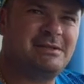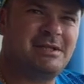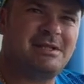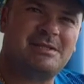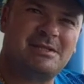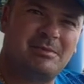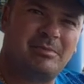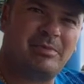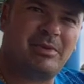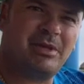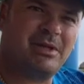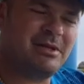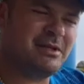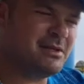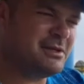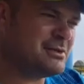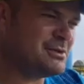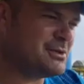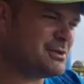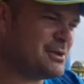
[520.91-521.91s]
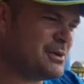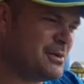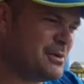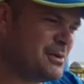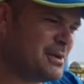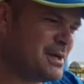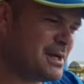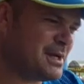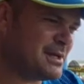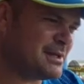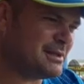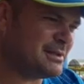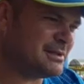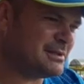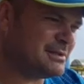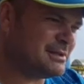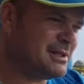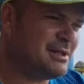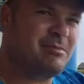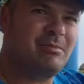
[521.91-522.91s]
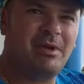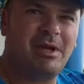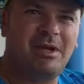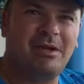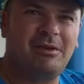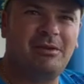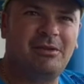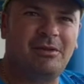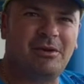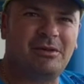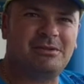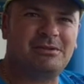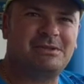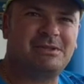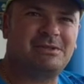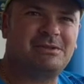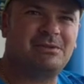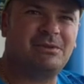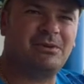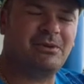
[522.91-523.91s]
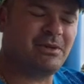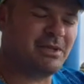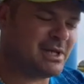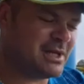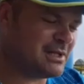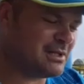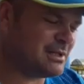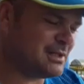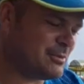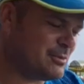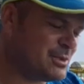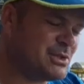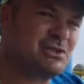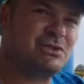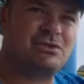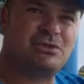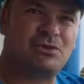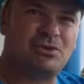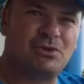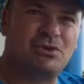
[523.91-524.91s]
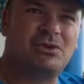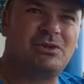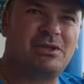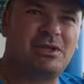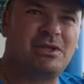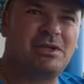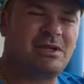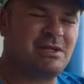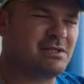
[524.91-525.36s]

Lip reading: discipline, you know, and team ethos and all that, which is a good thing.